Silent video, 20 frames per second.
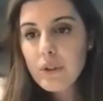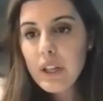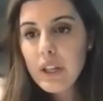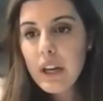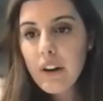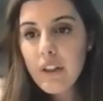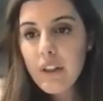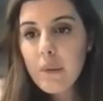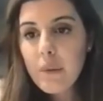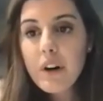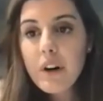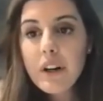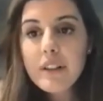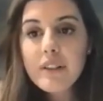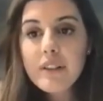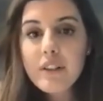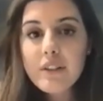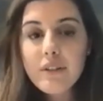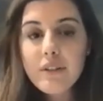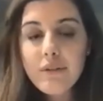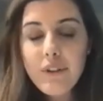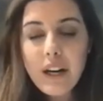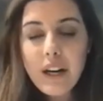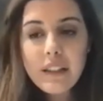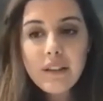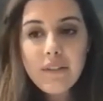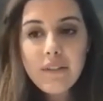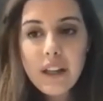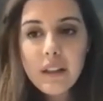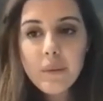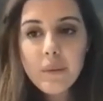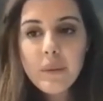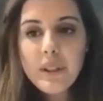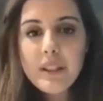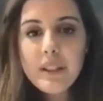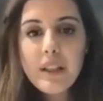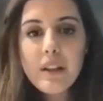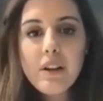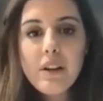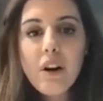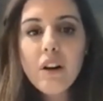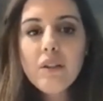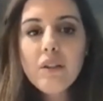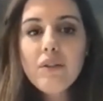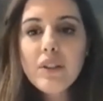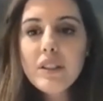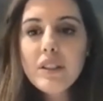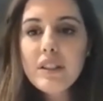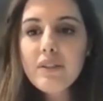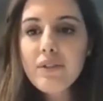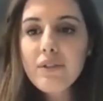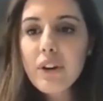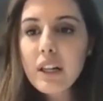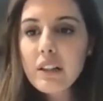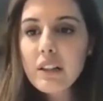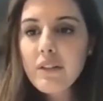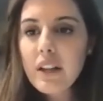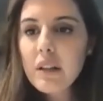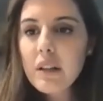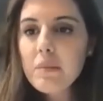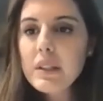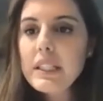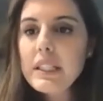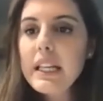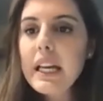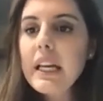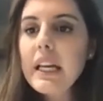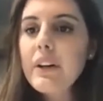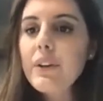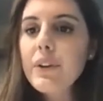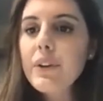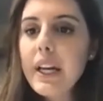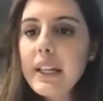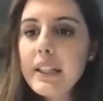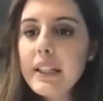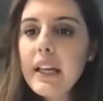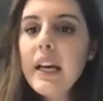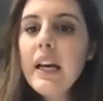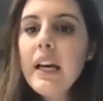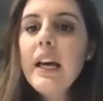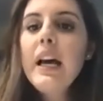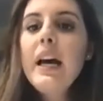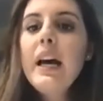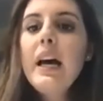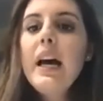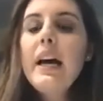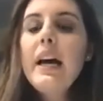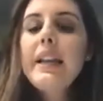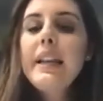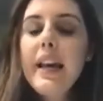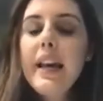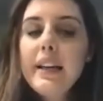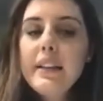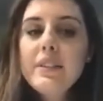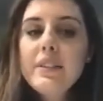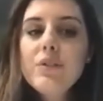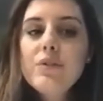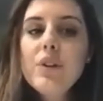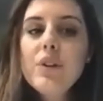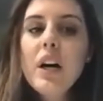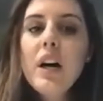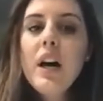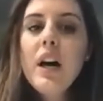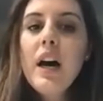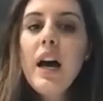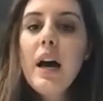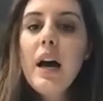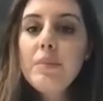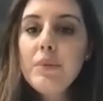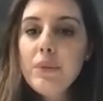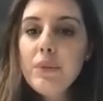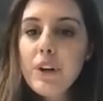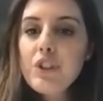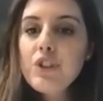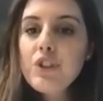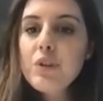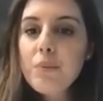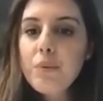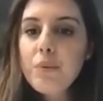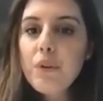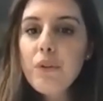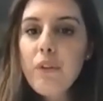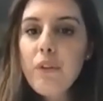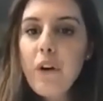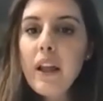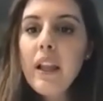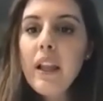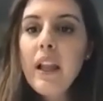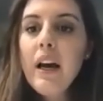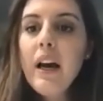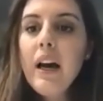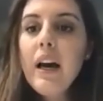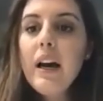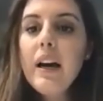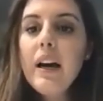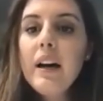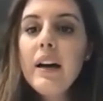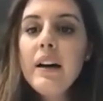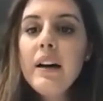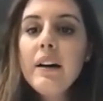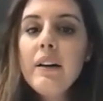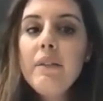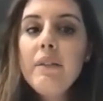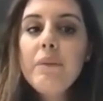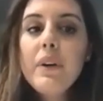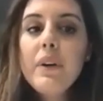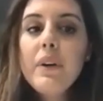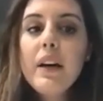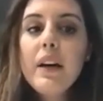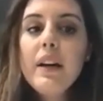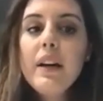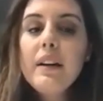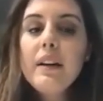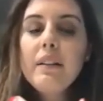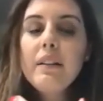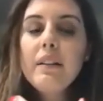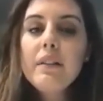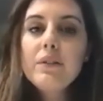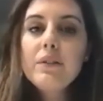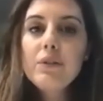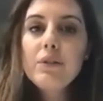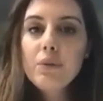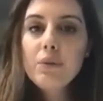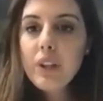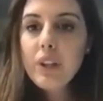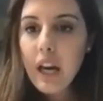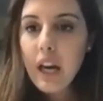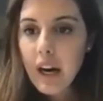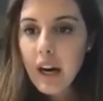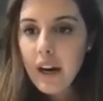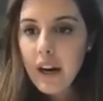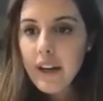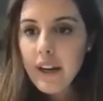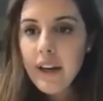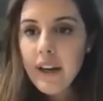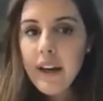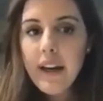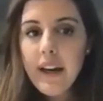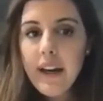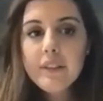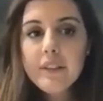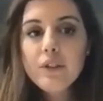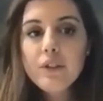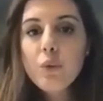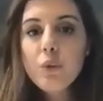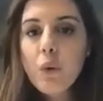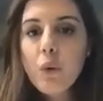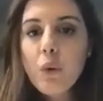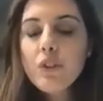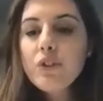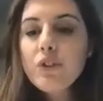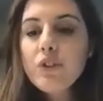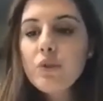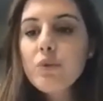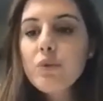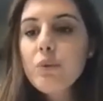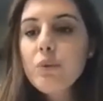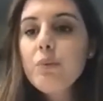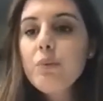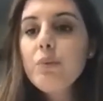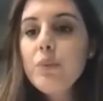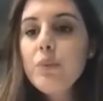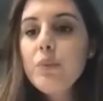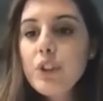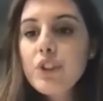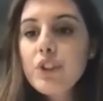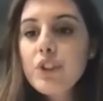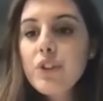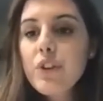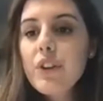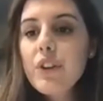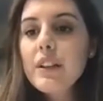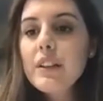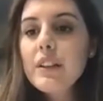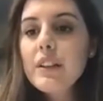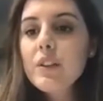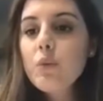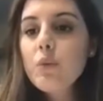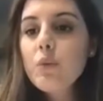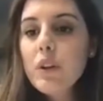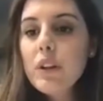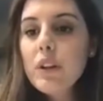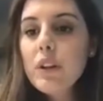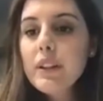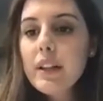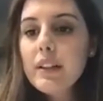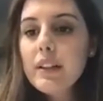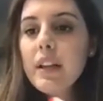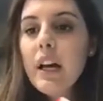on the market are diffractive elements, and all of these diffractive elements can create an extra aberration profile to the eye, and you want to be sure that it will not